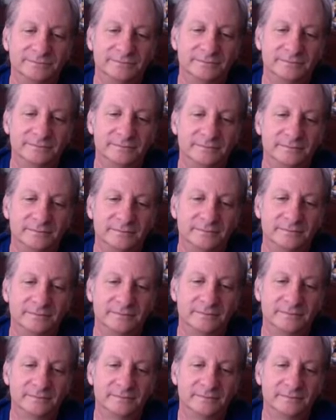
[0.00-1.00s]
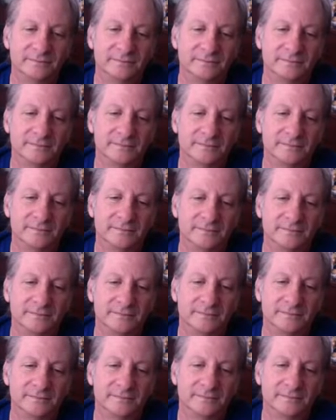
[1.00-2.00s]

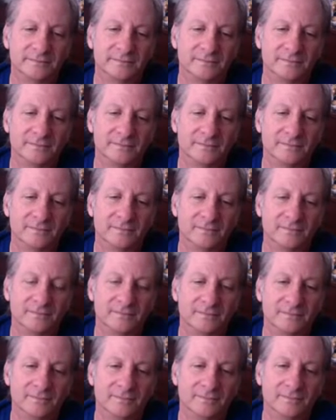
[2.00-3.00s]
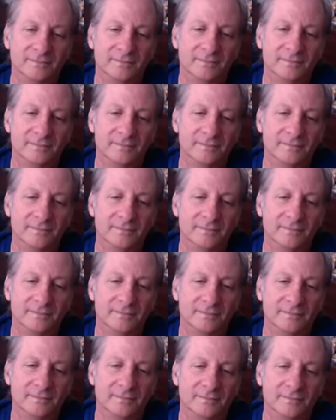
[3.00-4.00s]

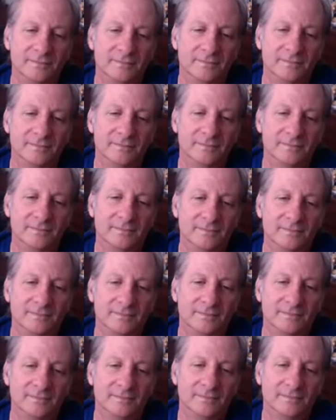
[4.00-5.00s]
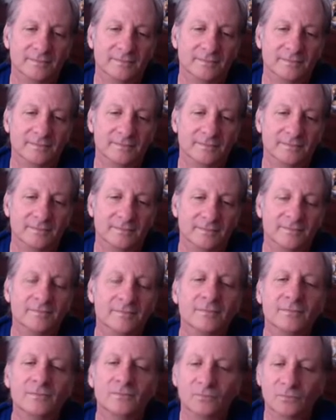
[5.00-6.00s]

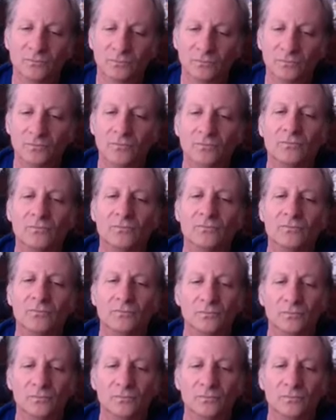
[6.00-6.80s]
No words are spoken by the person on screen.